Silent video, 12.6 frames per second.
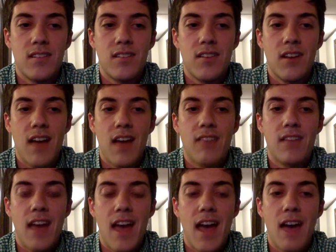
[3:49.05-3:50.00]
they're going to have
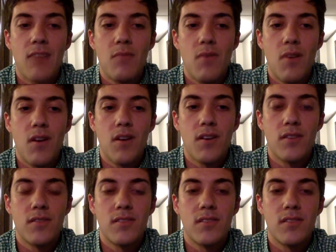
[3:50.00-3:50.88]
to add words.